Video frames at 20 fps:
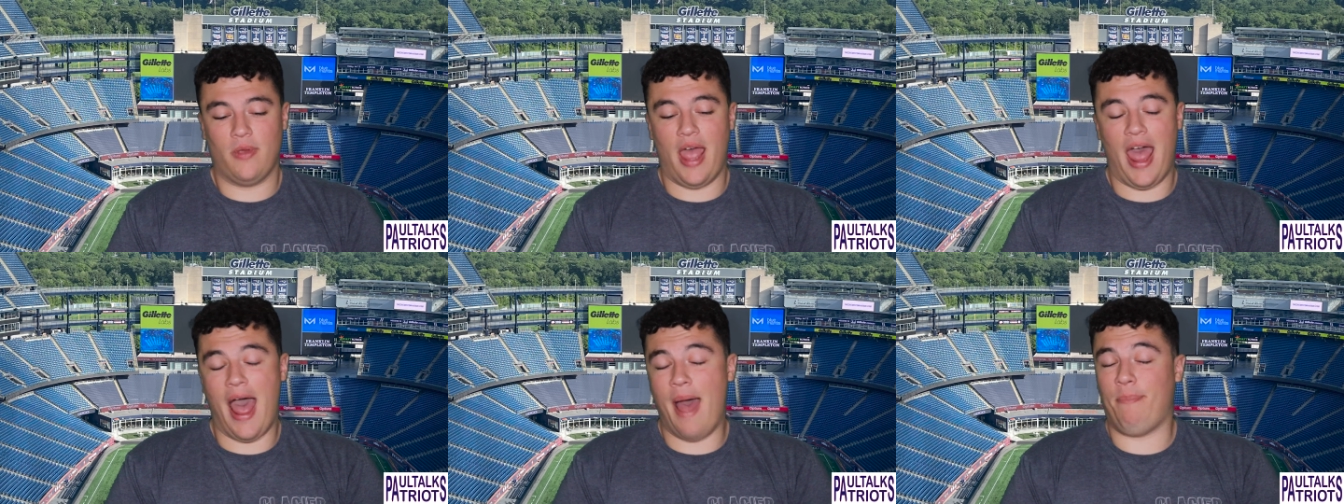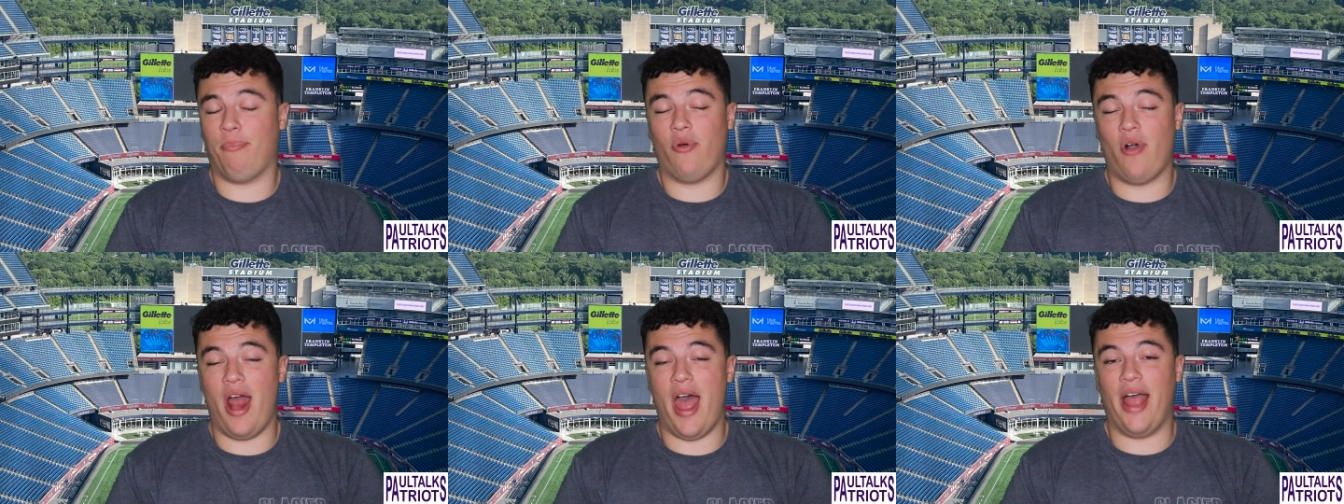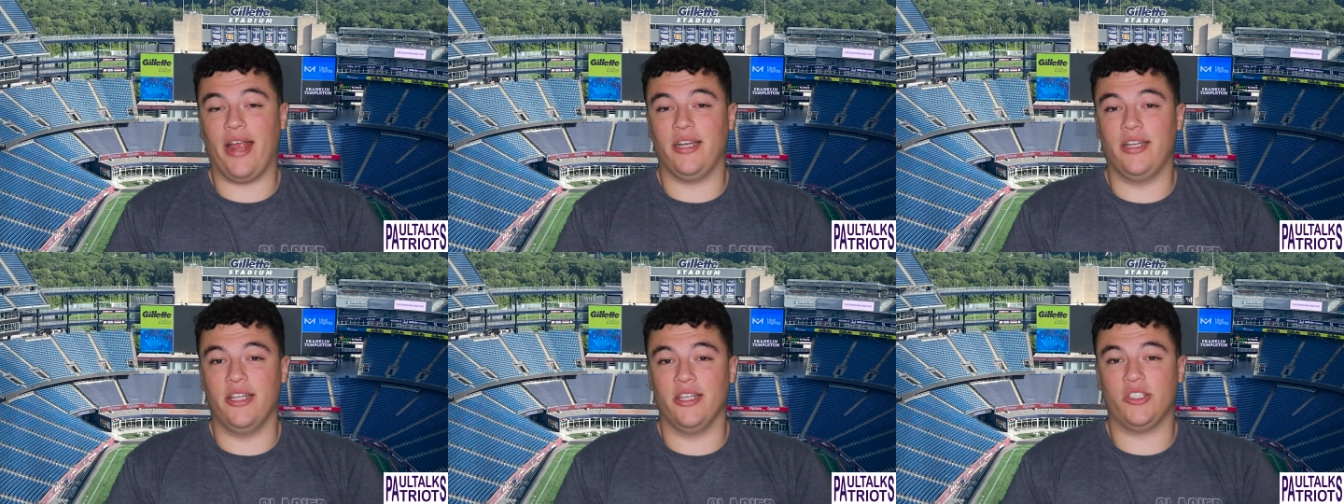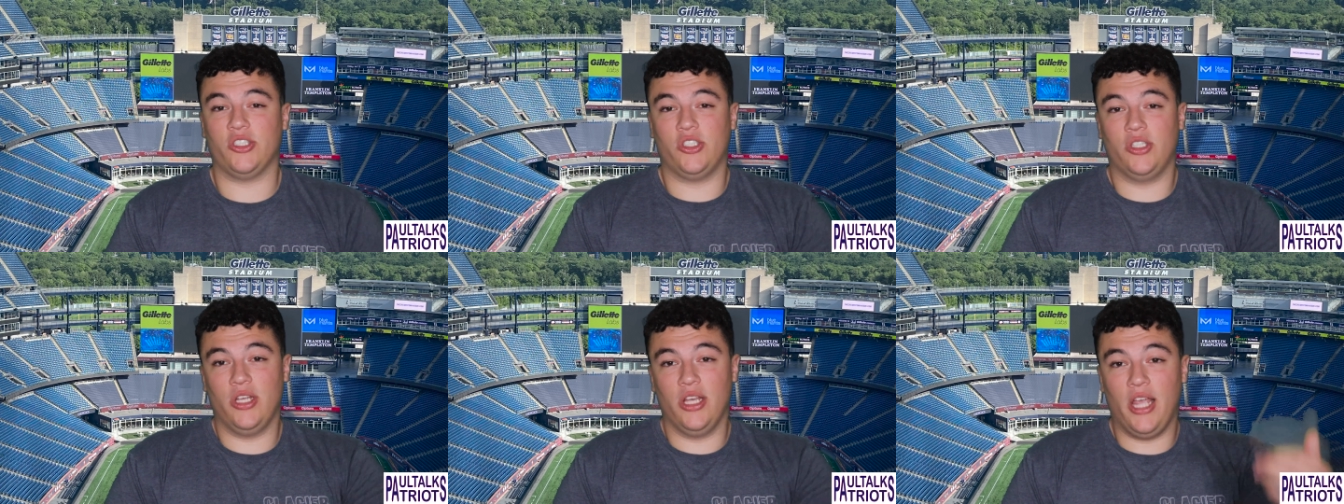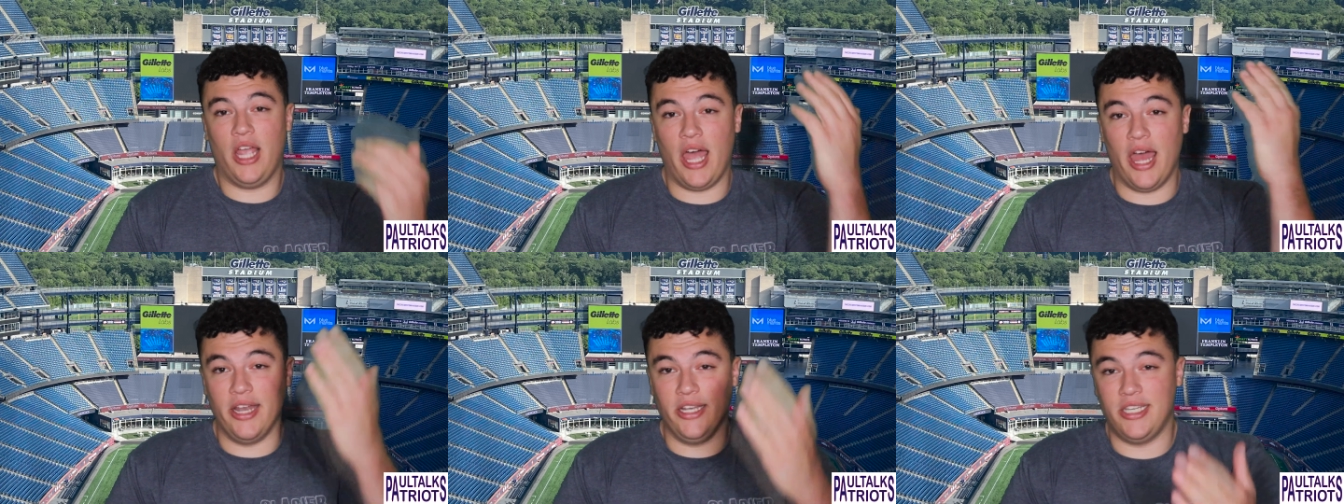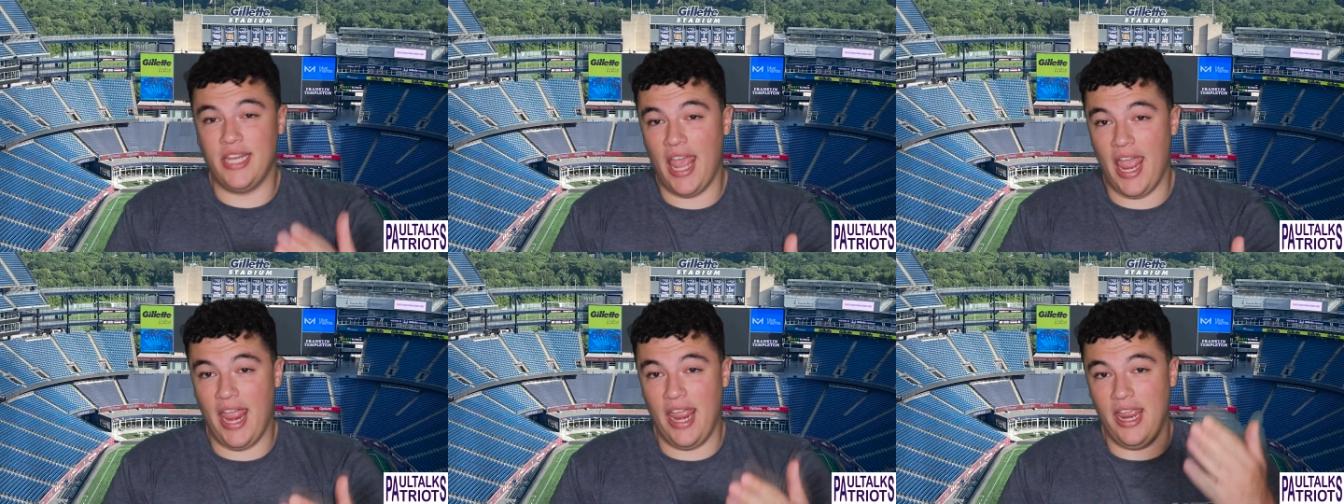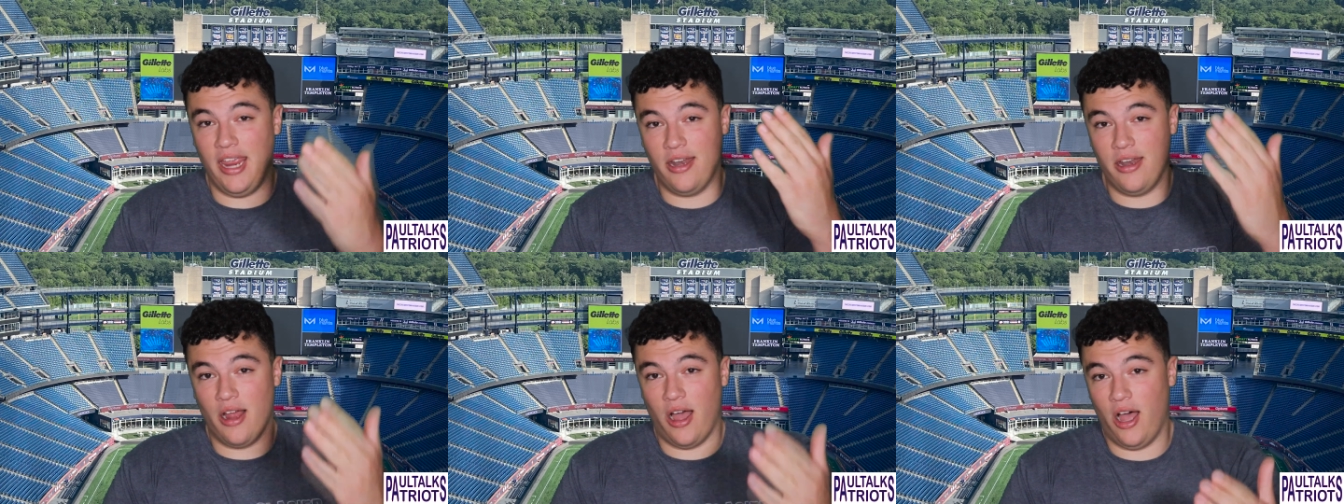At practice,
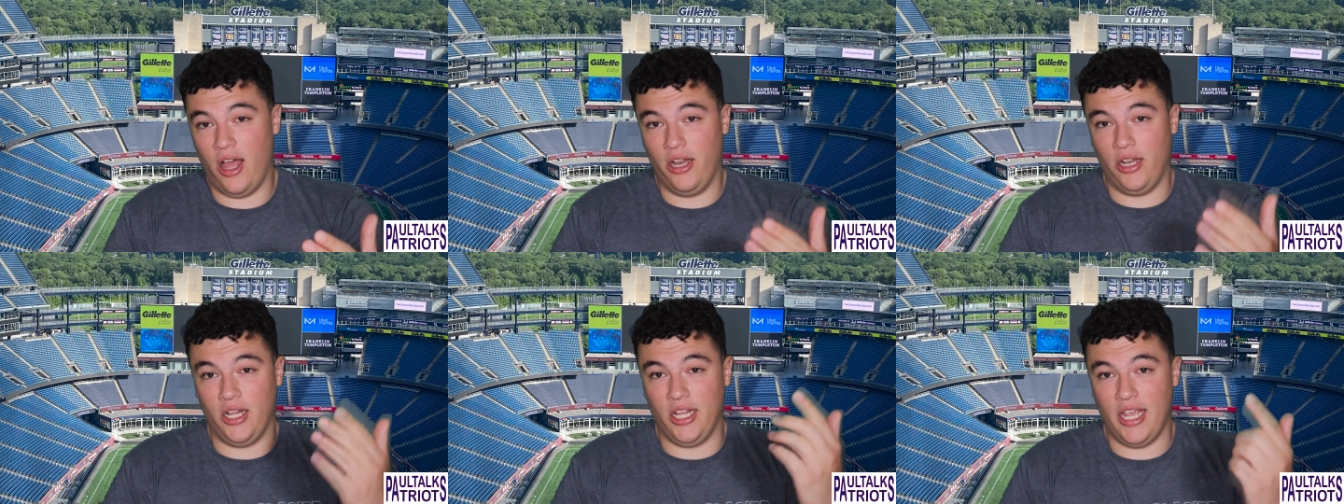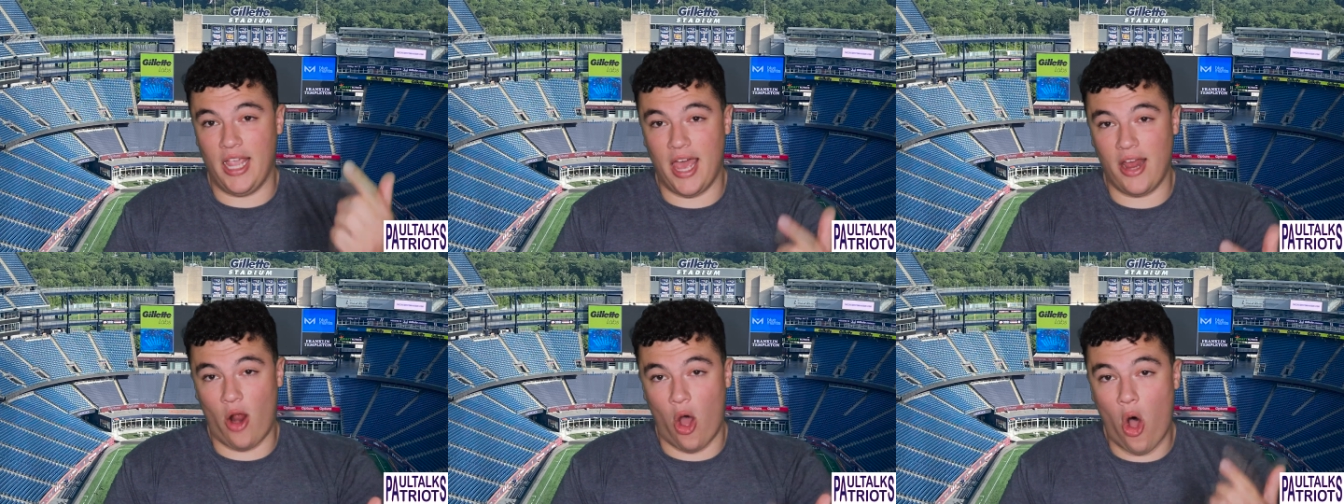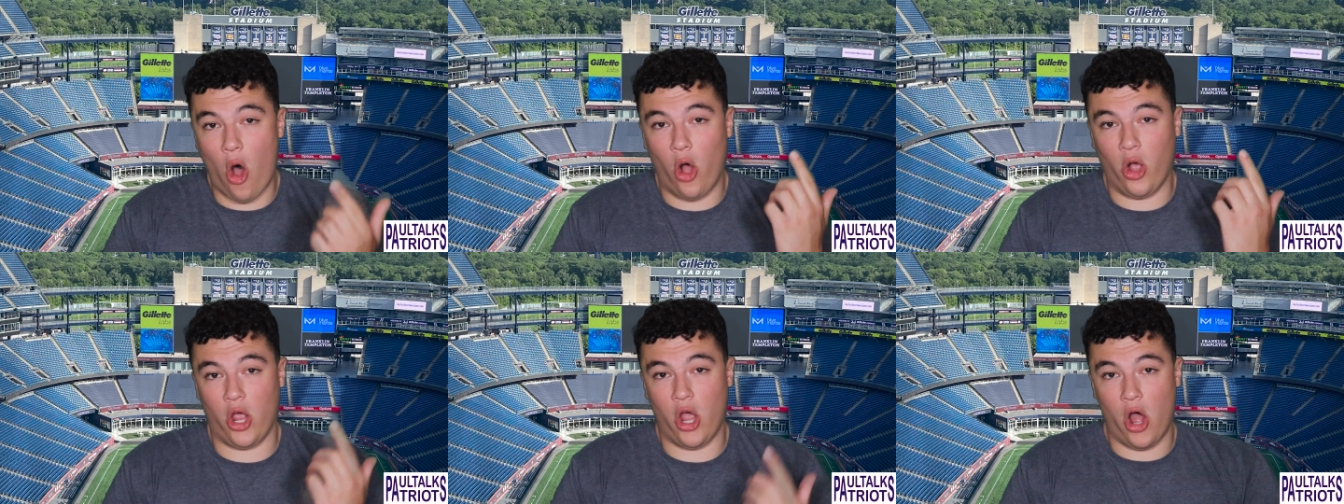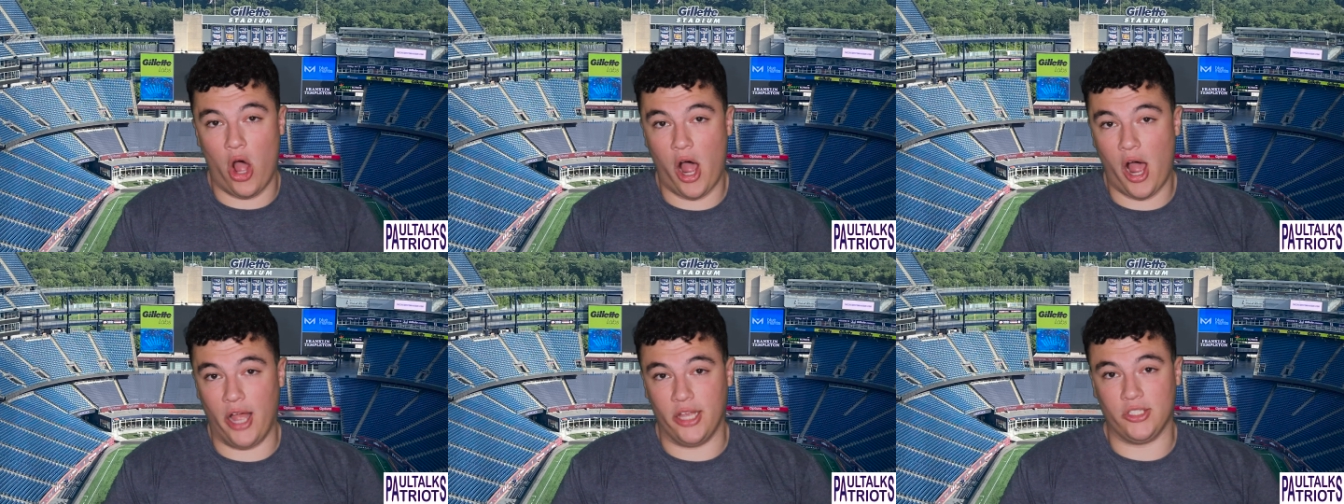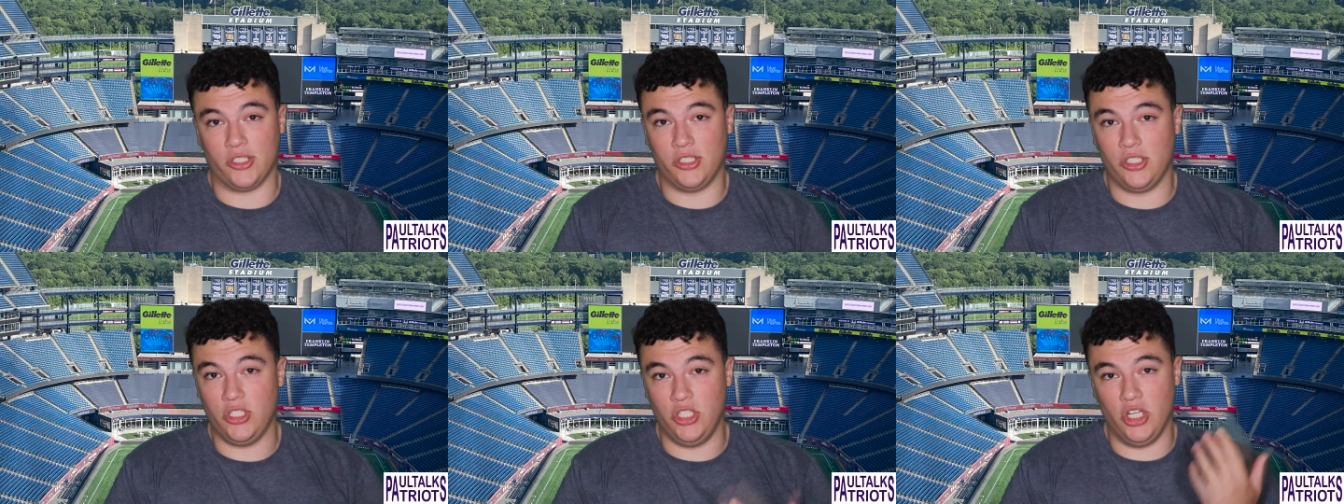contain Huntley at all costs.